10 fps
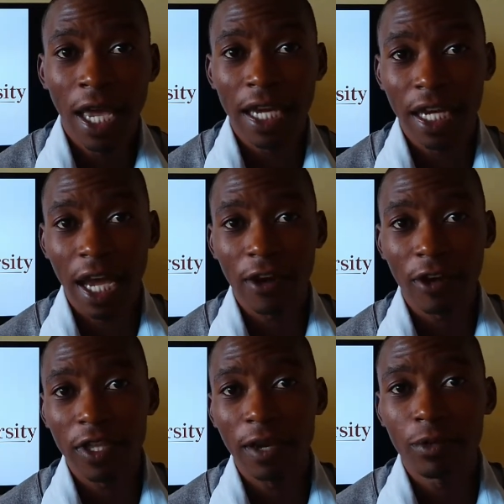
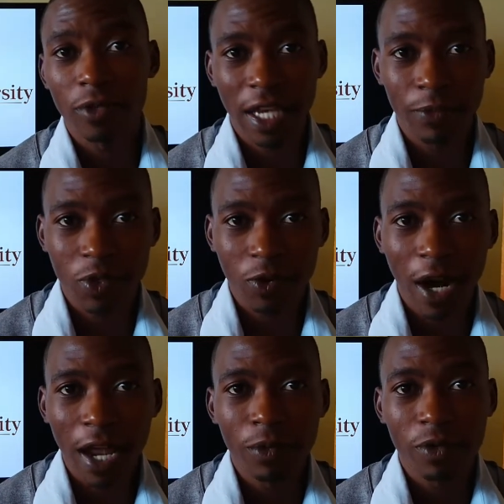encourage them to
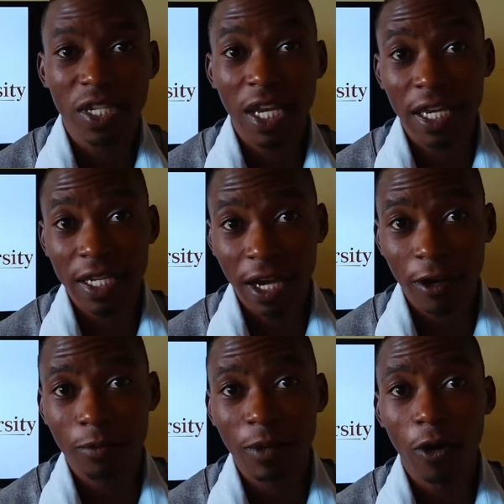subscribe to check it
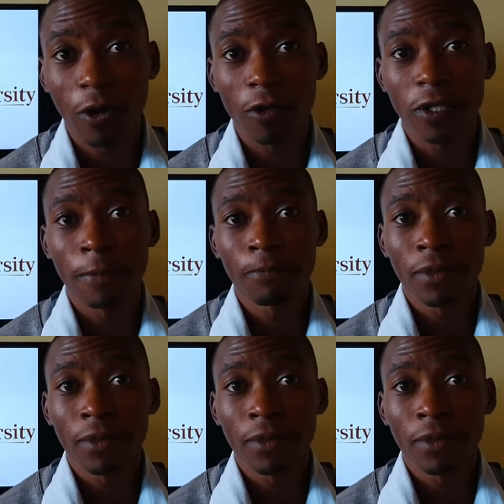out, because